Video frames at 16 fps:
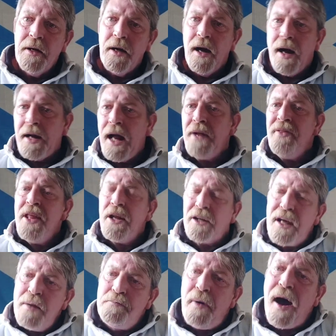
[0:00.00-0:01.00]
And then they're
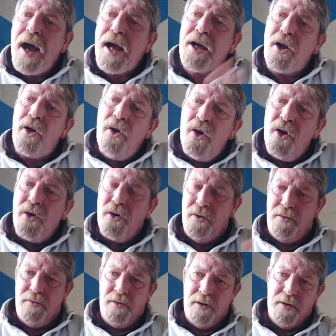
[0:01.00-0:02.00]
getting back out
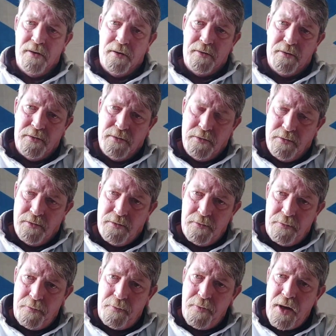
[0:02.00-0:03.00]

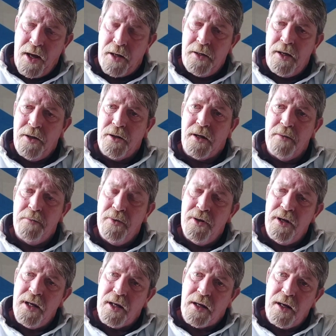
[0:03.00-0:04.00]
into the
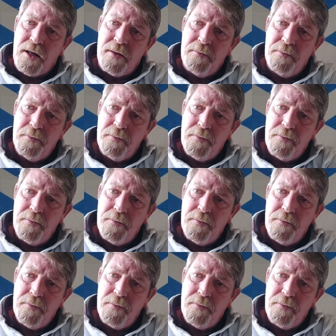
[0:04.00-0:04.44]
community again.